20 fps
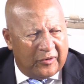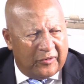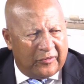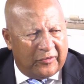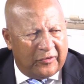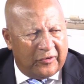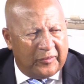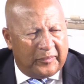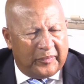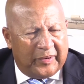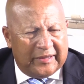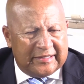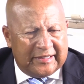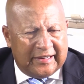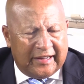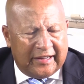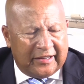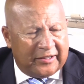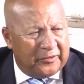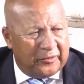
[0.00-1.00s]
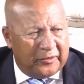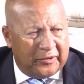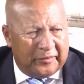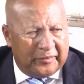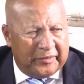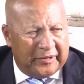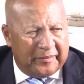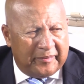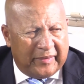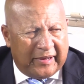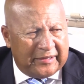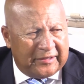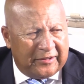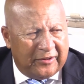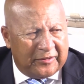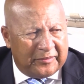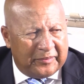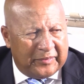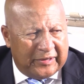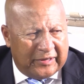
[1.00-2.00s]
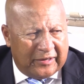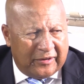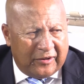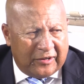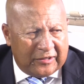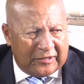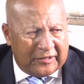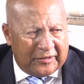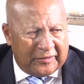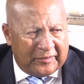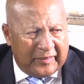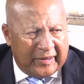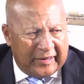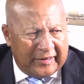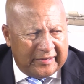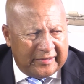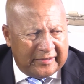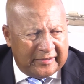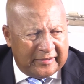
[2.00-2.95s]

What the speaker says: For a person like you and me, it might not mean a lot of money.